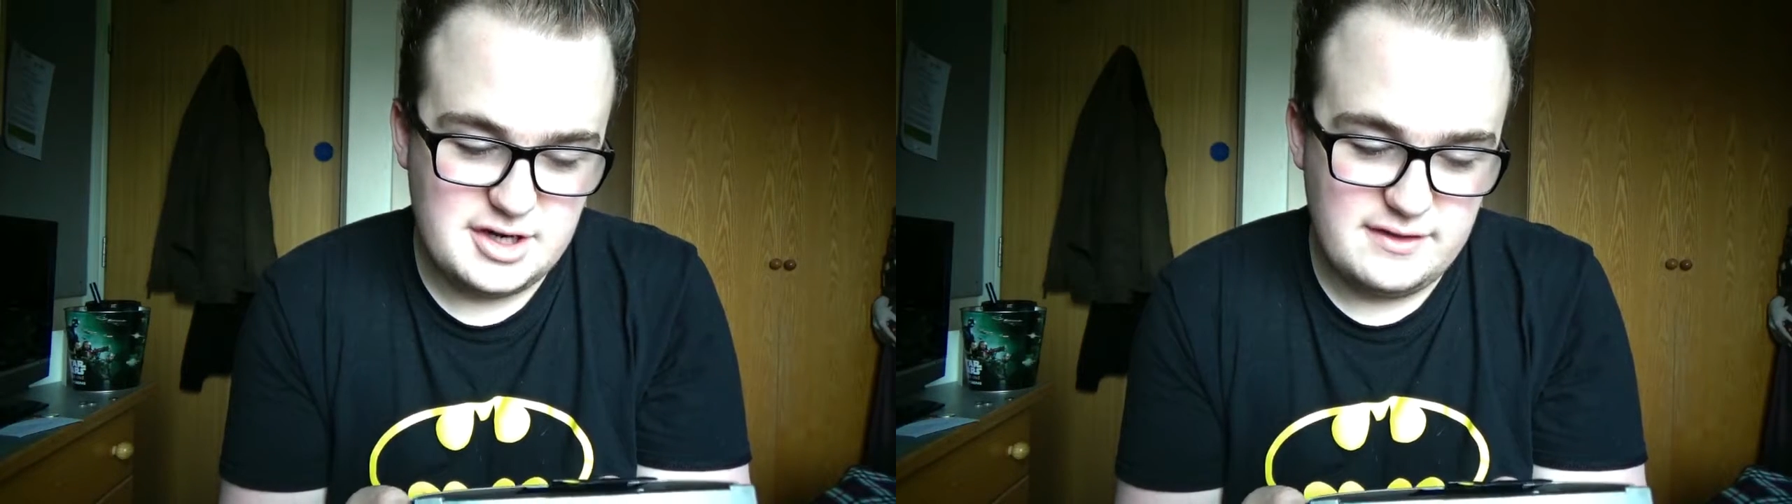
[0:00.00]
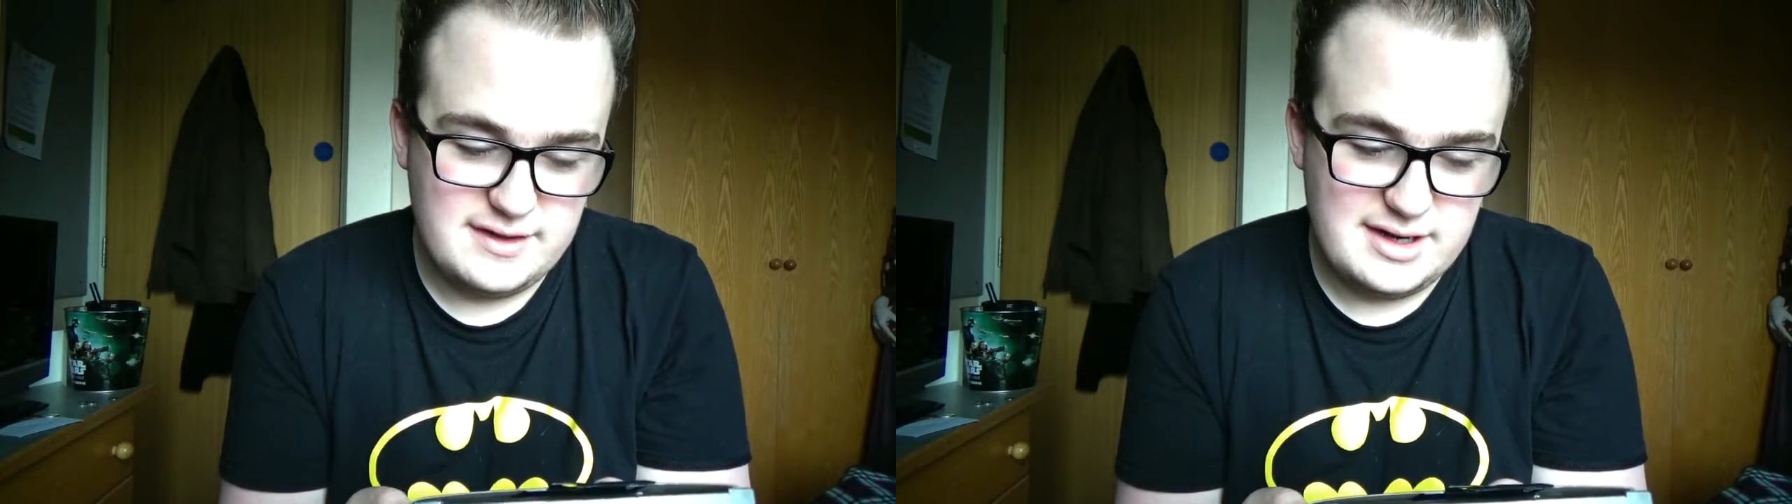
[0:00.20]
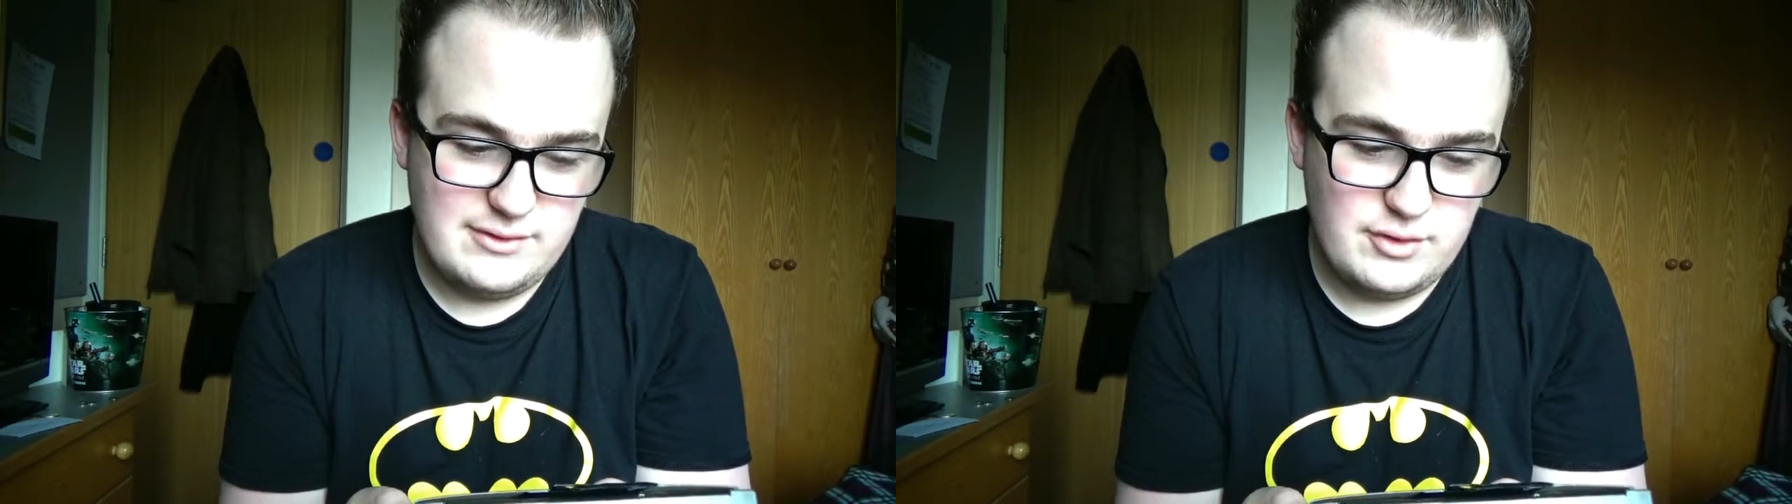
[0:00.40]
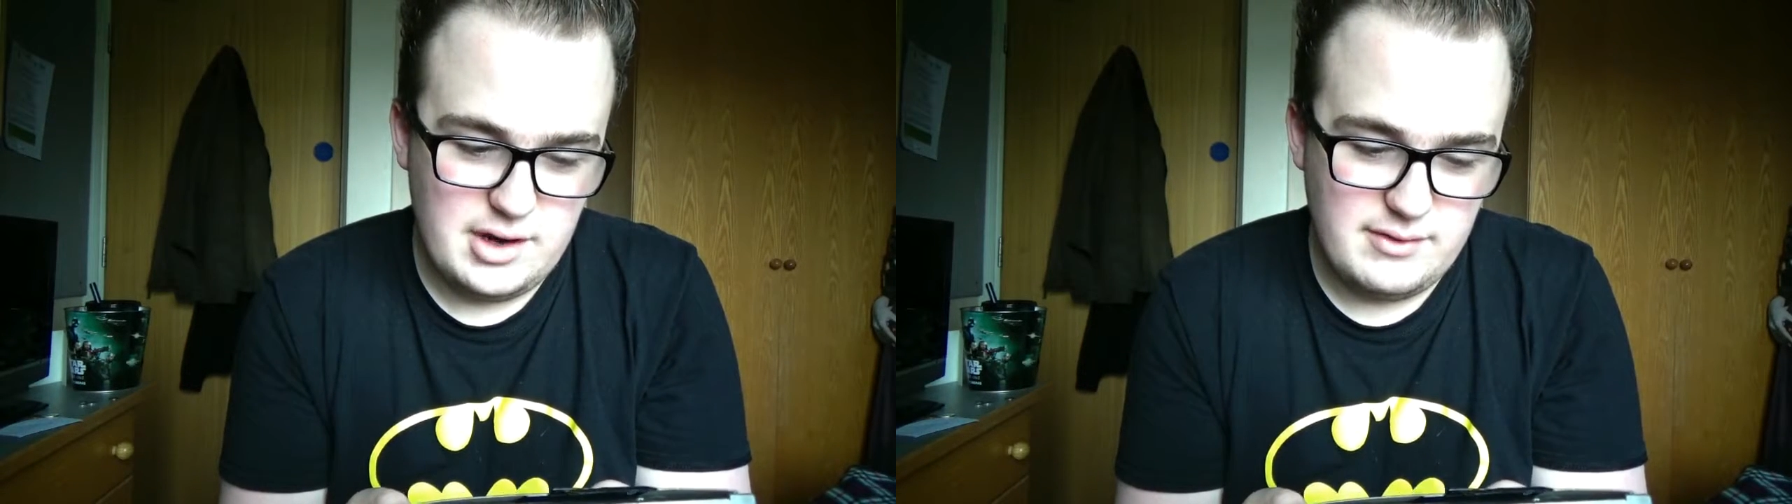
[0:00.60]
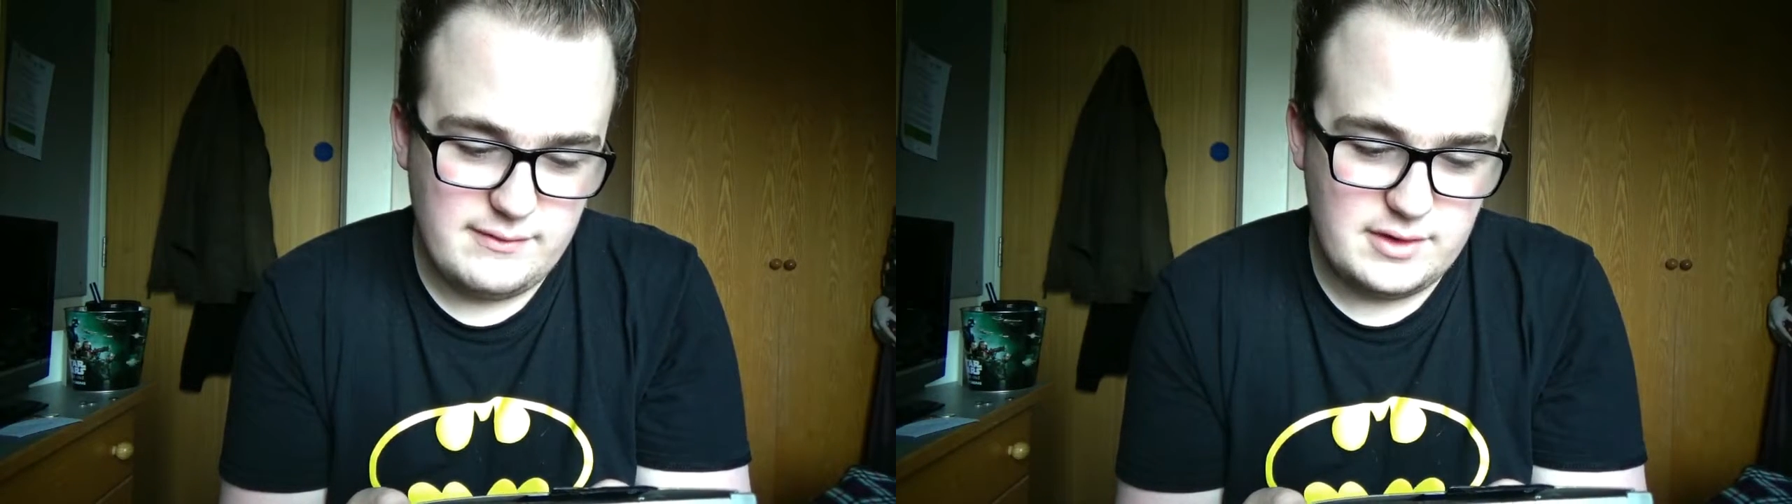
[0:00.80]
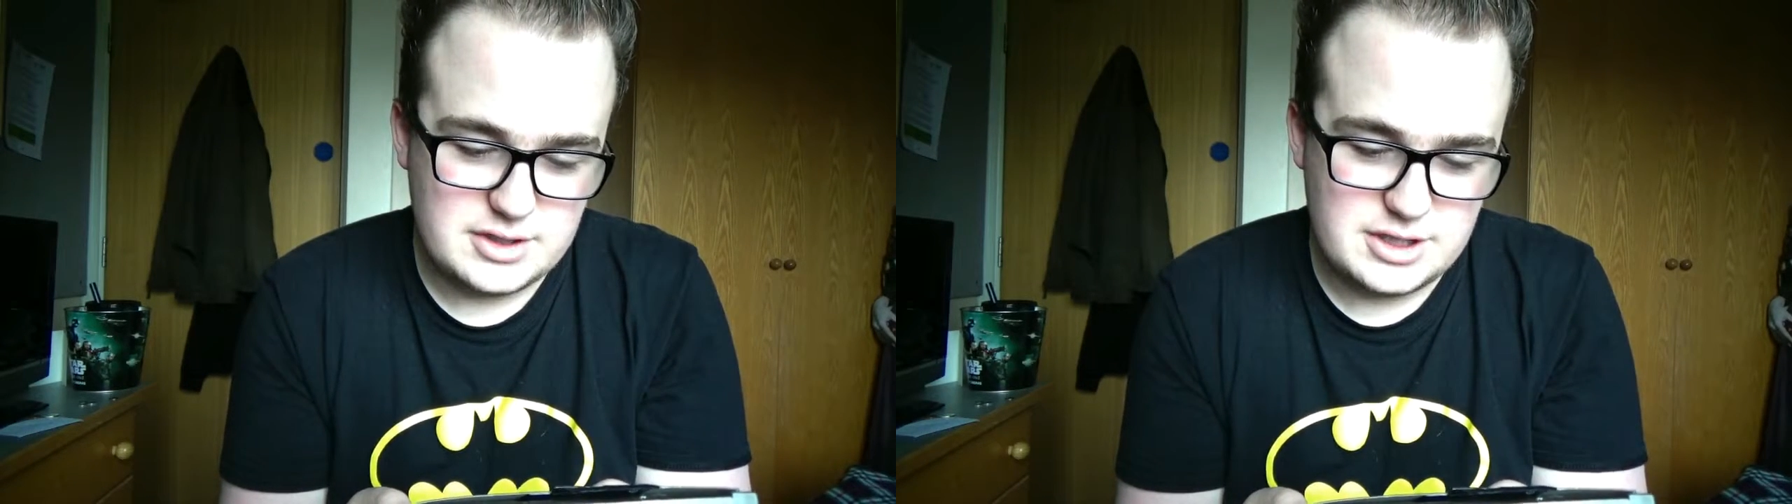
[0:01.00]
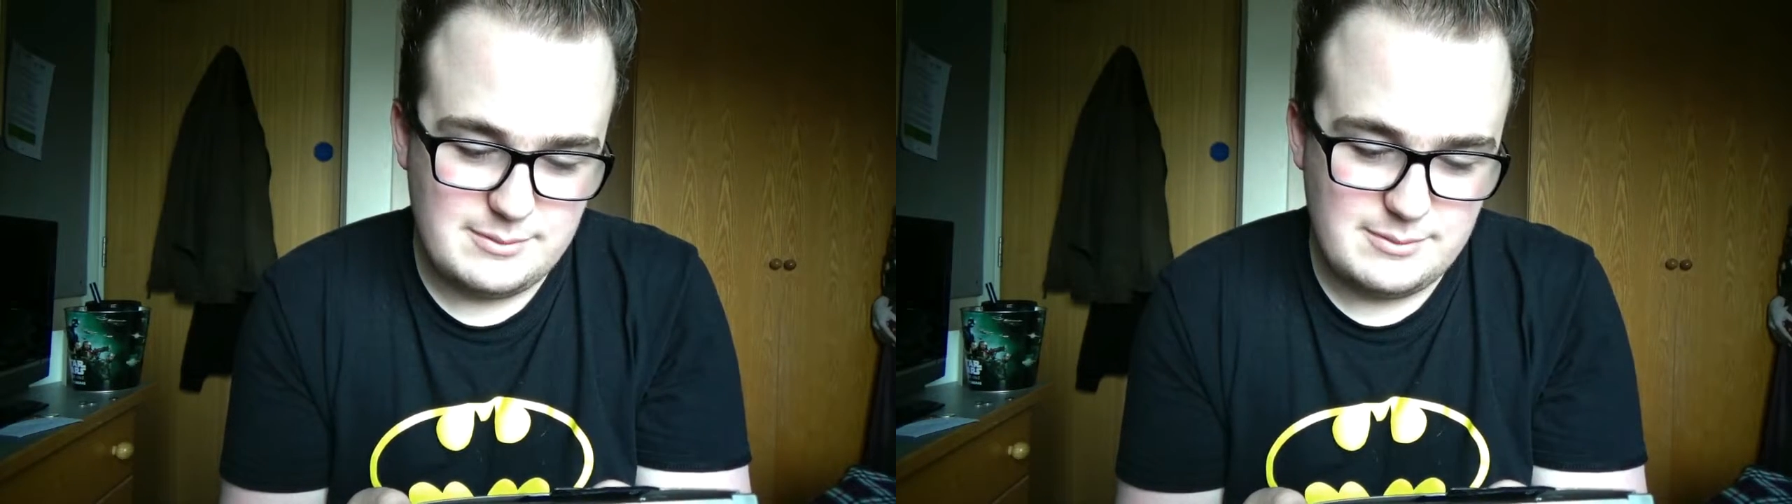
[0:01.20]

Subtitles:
on the delivery of the functional